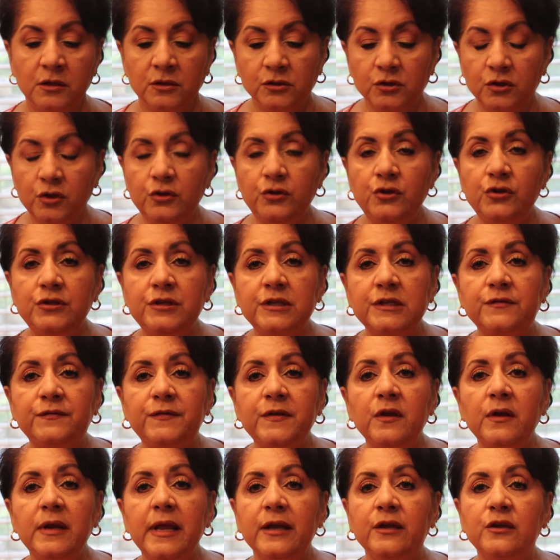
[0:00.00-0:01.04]
So you just
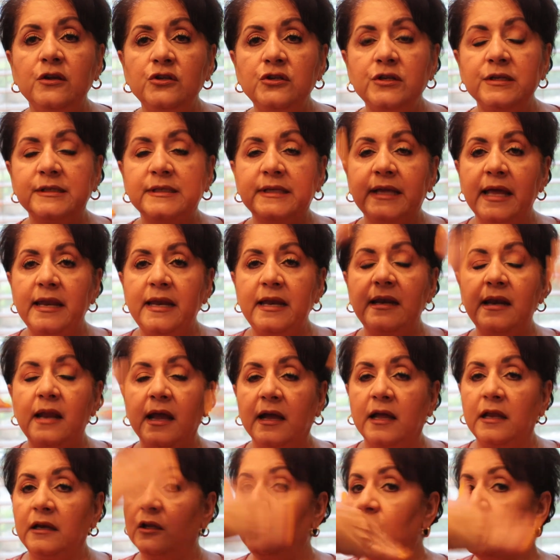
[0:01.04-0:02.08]
feel like you're just getting
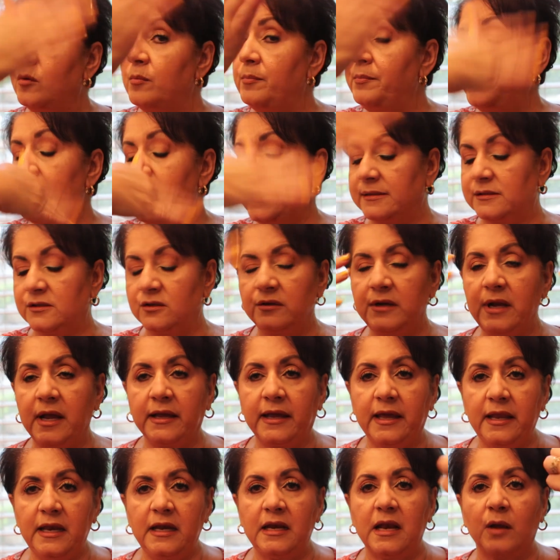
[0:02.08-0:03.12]
like a little mist. You're
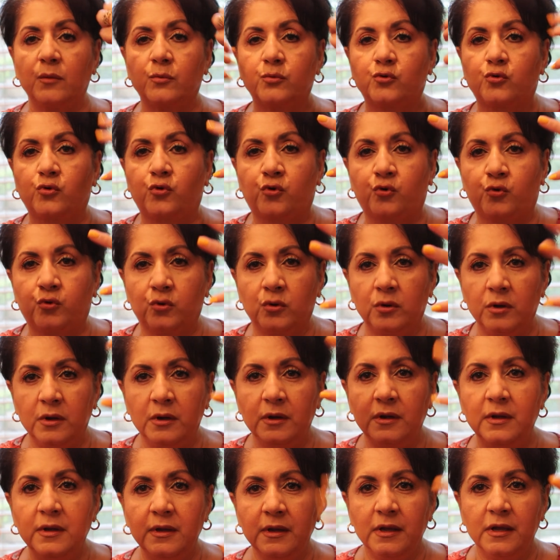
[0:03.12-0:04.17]
not getting like
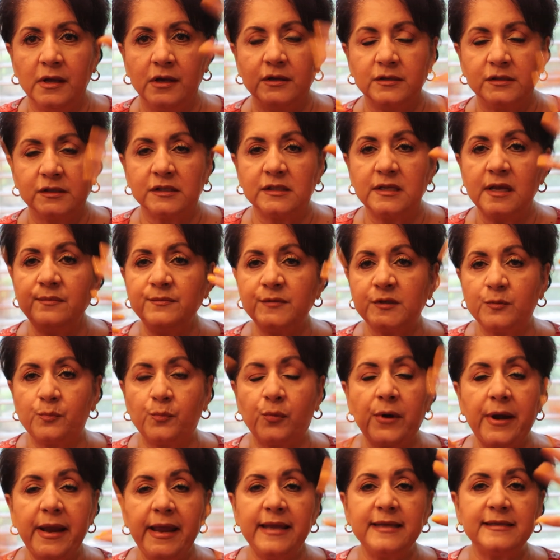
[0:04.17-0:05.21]
some
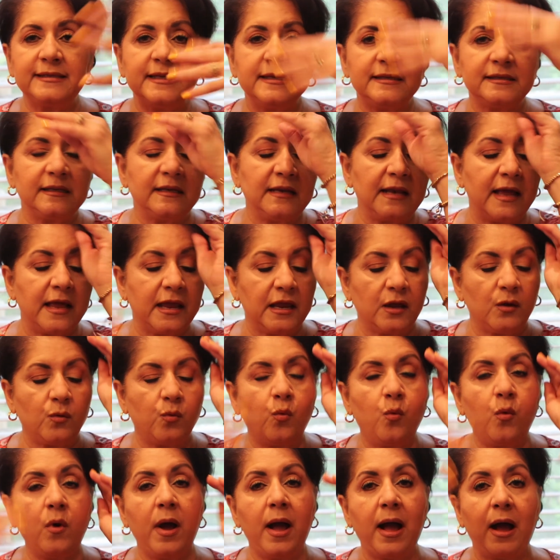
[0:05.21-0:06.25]
sprays. It's like,
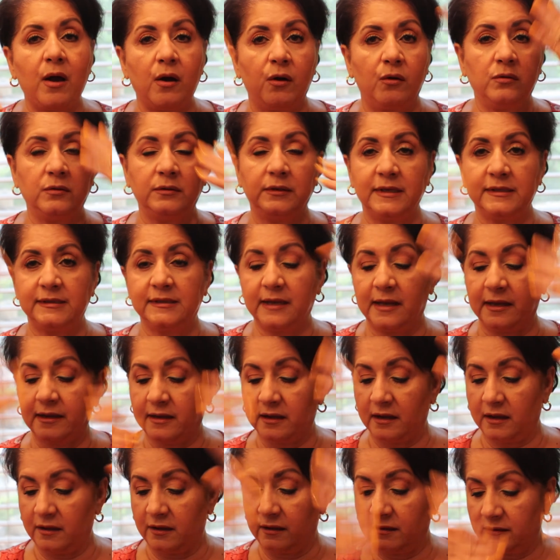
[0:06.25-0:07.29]
wow. It's
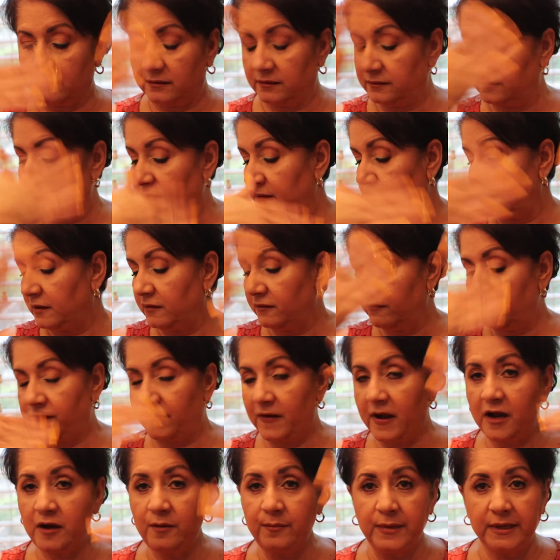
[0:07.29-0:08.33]
like a
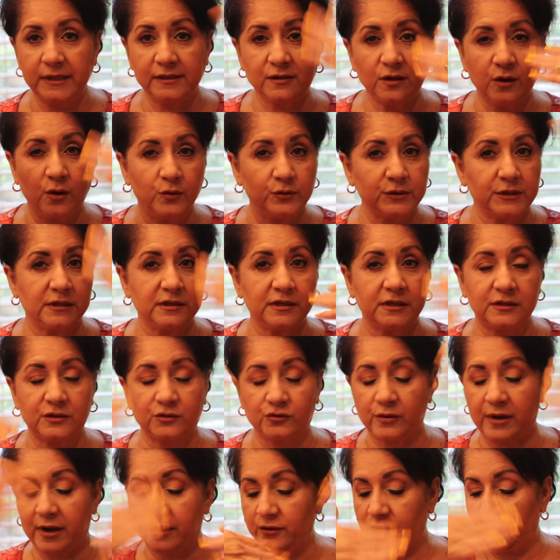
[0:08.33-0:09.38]
fireman's hose
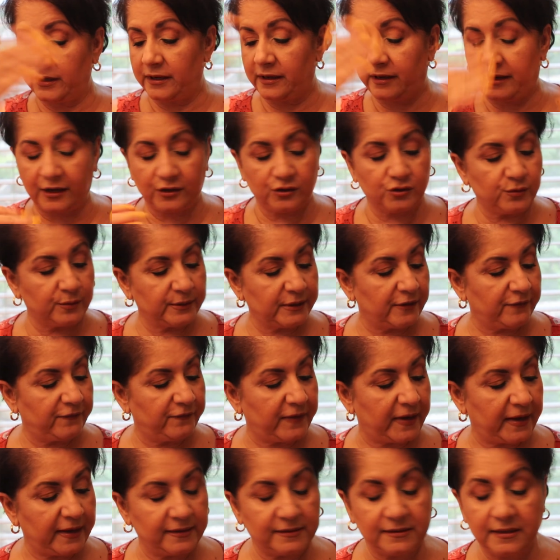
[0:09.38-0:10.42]
that's trying to get you in the
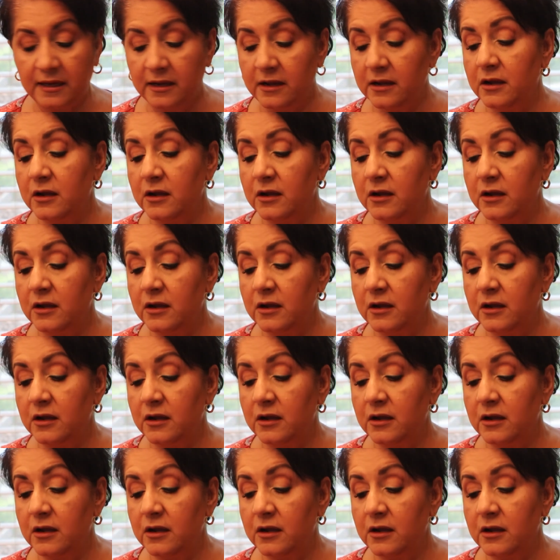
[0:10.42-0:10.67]
face.